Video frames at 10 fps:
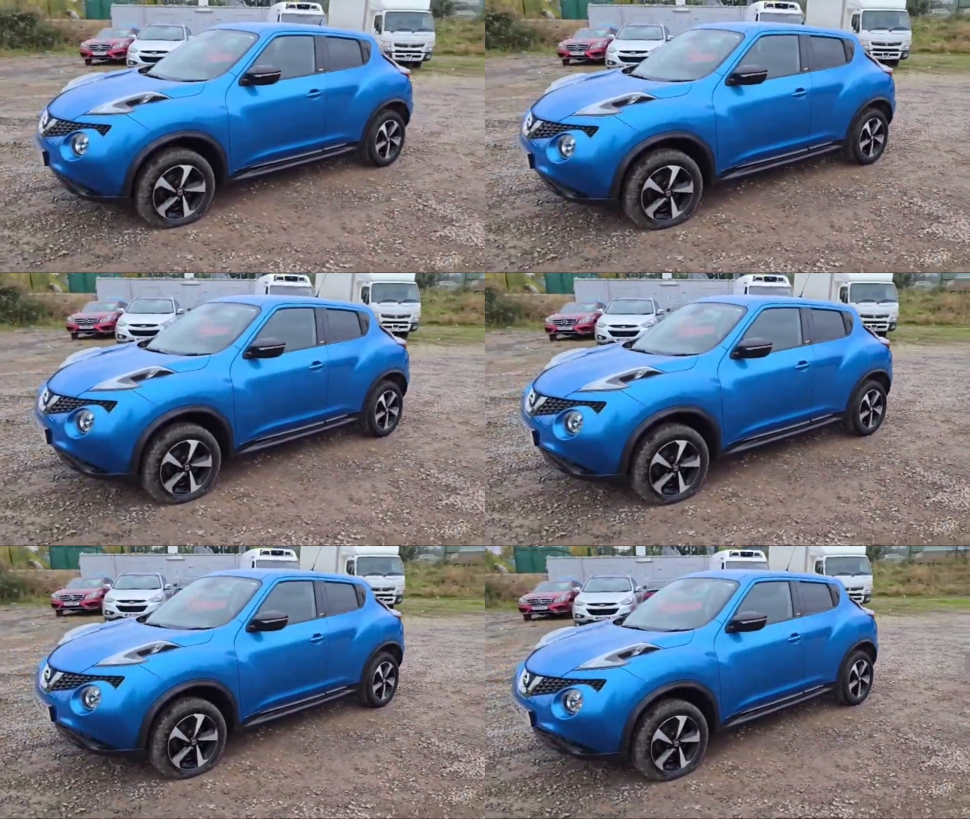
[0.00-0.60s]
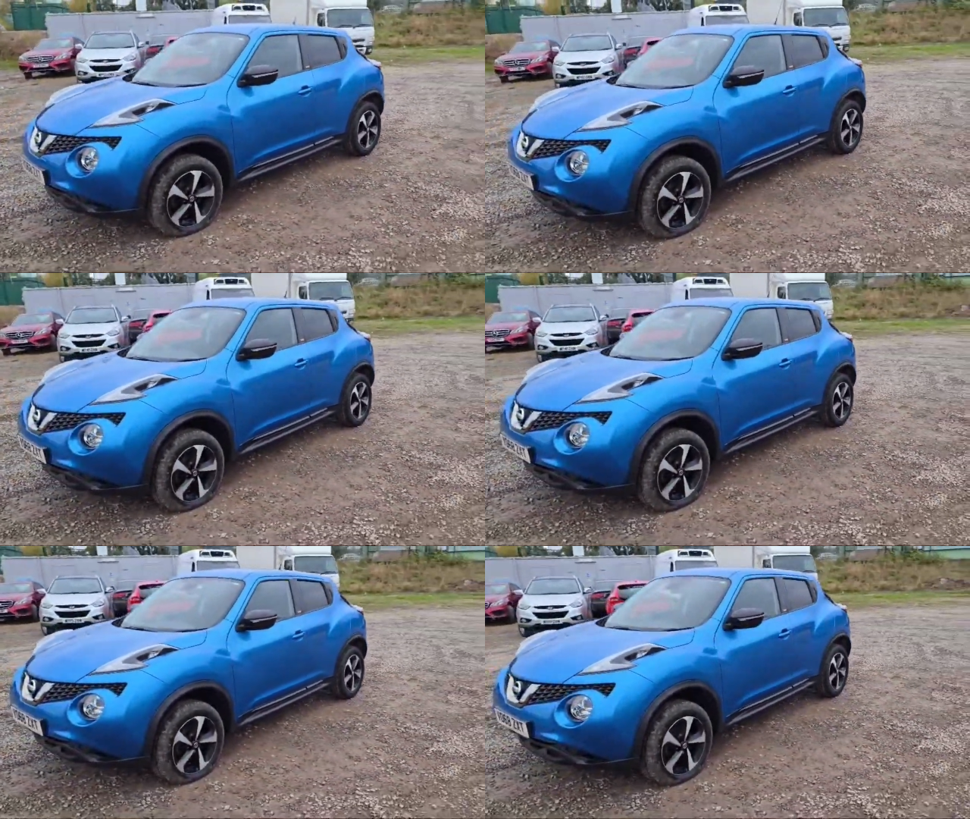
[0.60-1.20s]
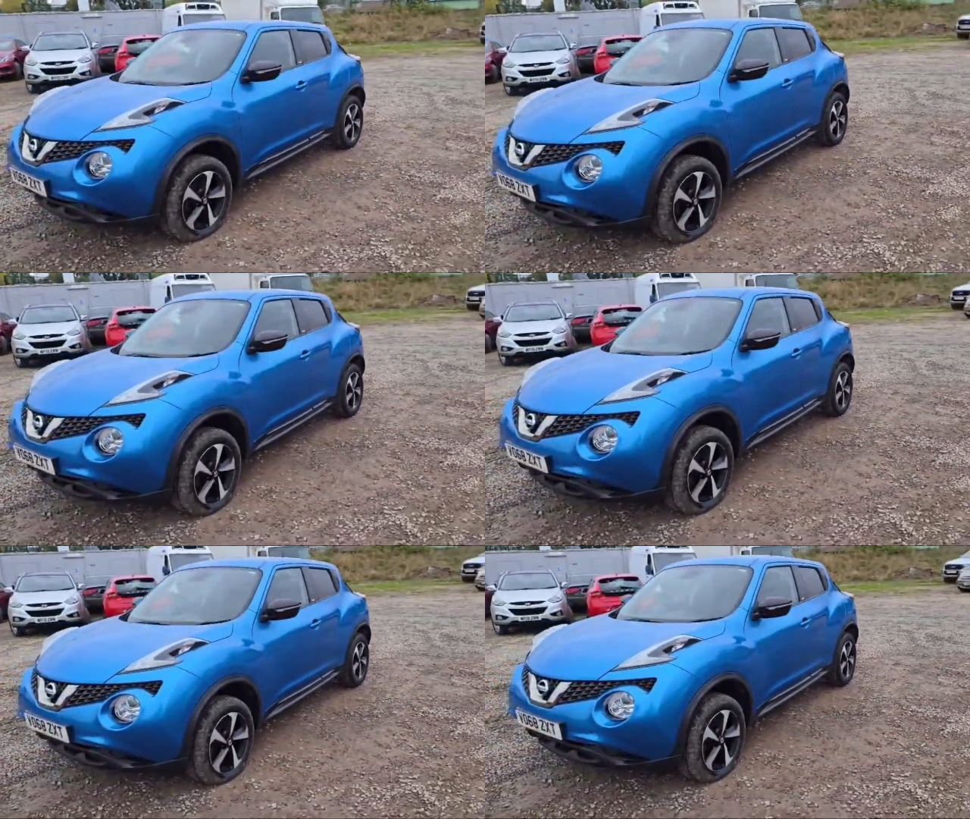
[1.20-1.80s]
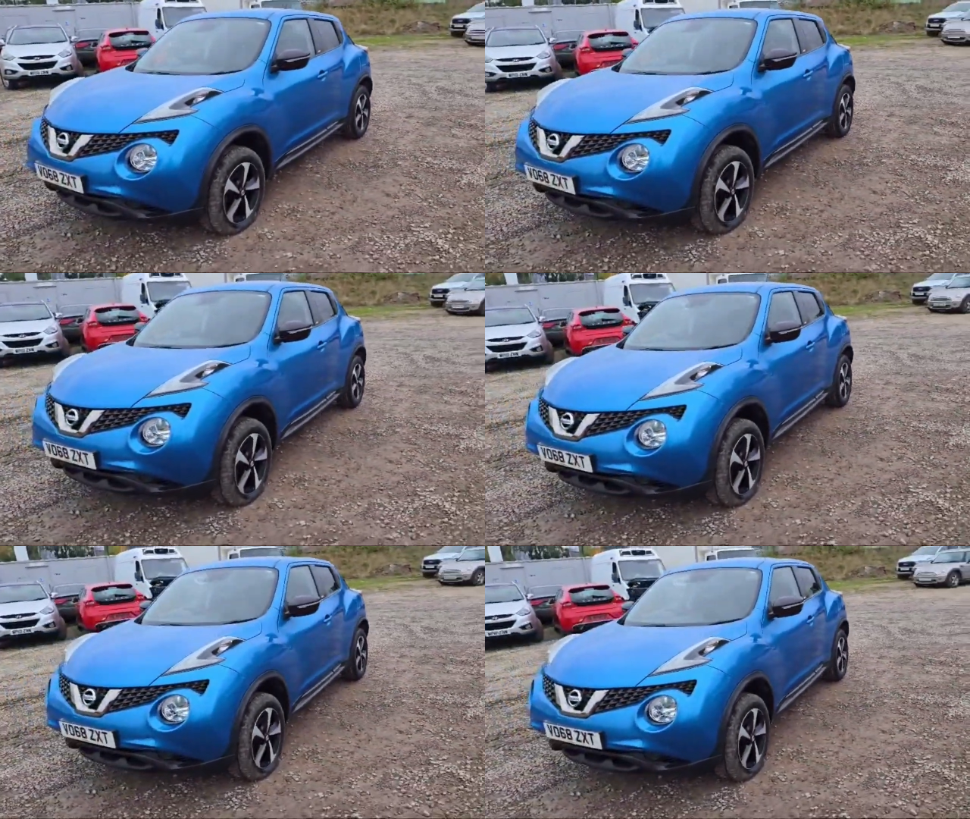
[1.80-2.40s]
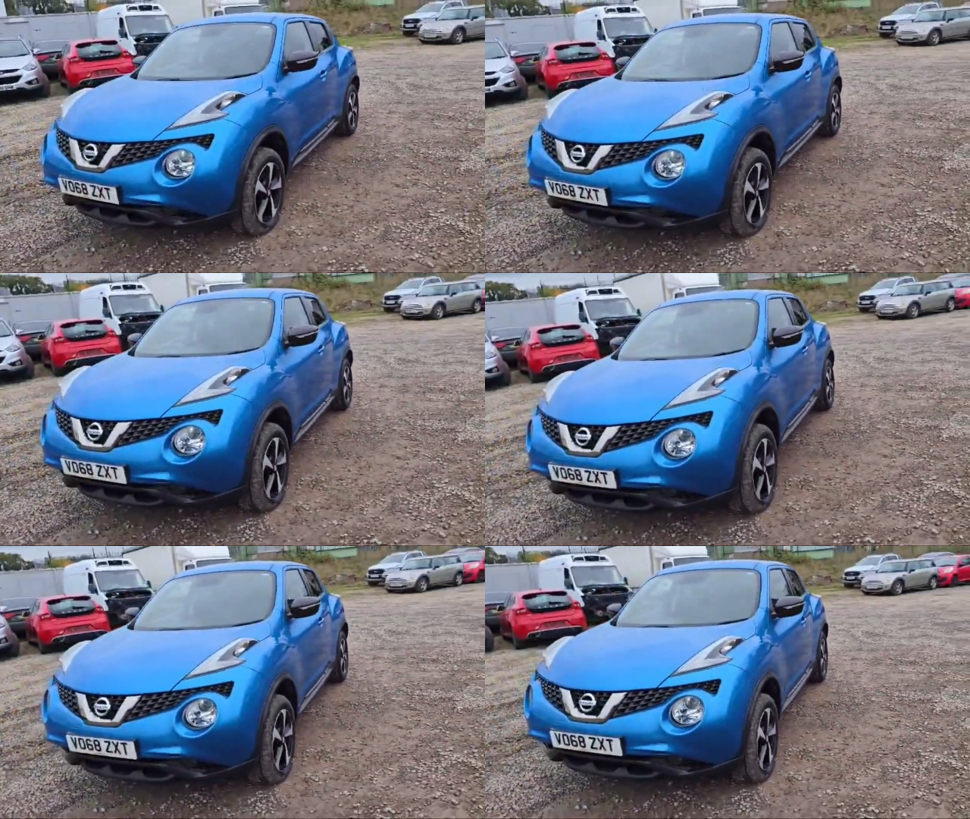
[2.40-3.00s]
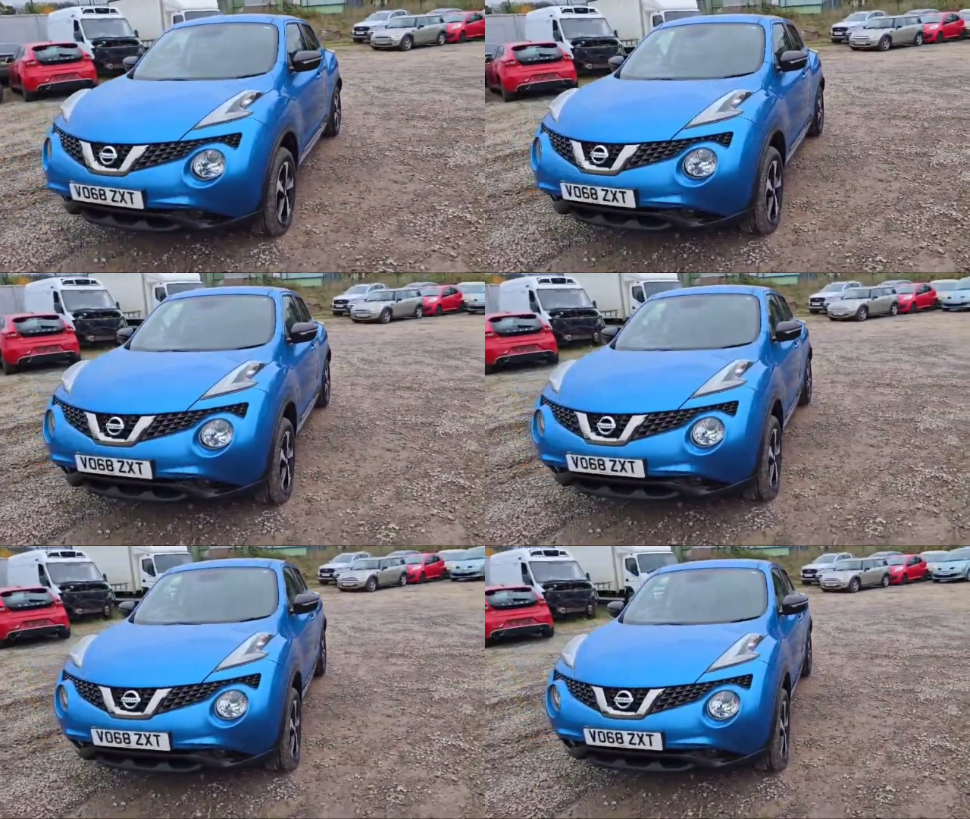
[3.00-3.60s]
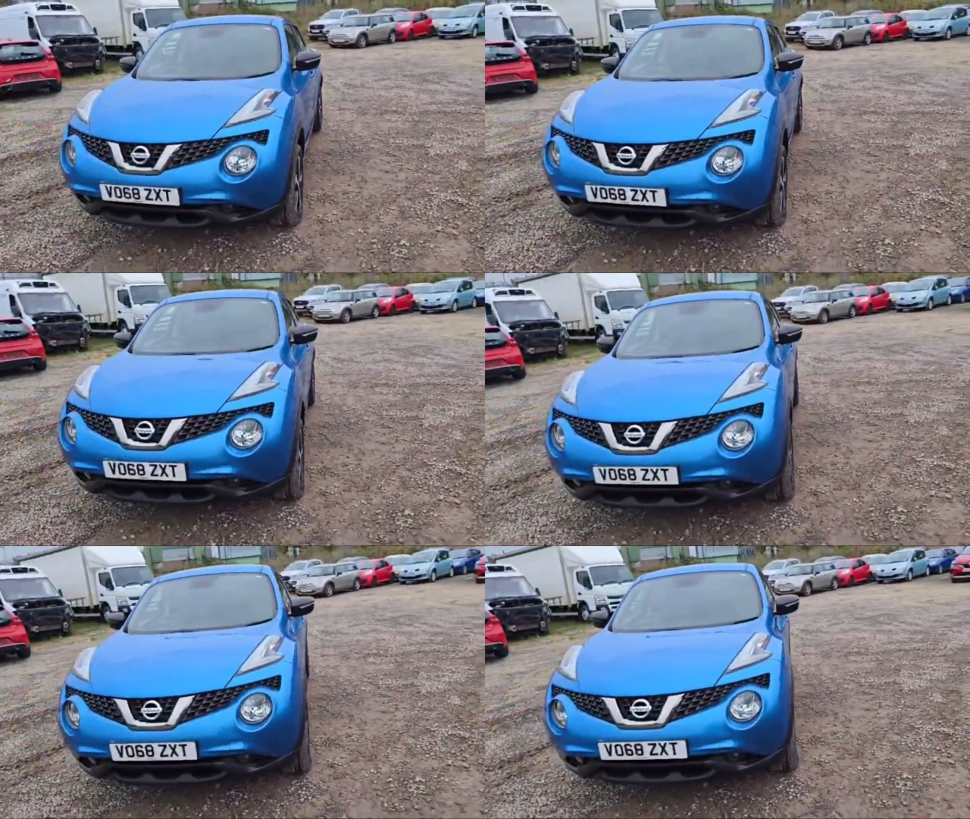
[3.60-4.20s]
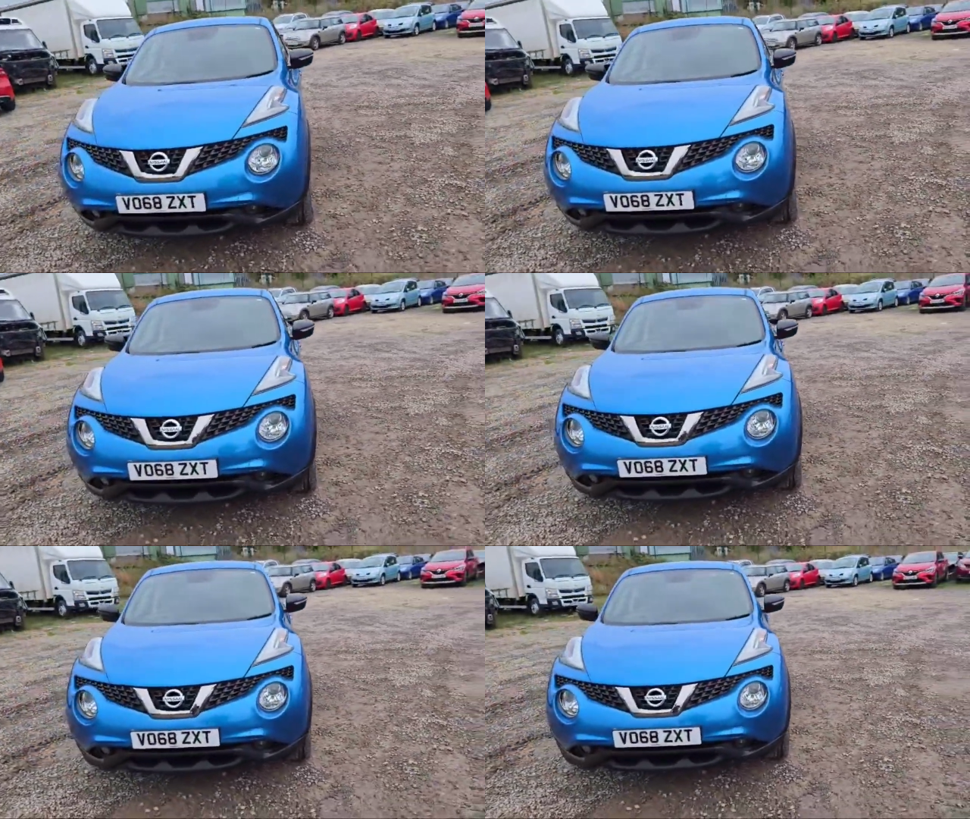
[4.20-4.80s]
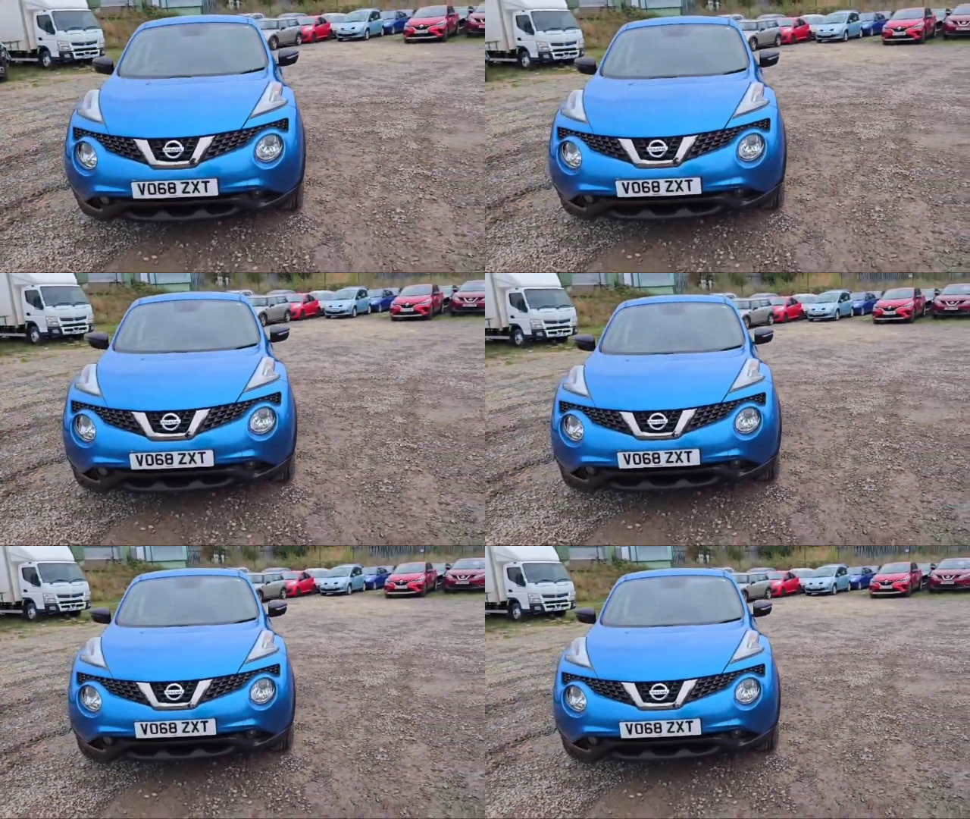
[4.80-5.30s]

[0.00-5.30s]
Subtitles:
(no speaker visible)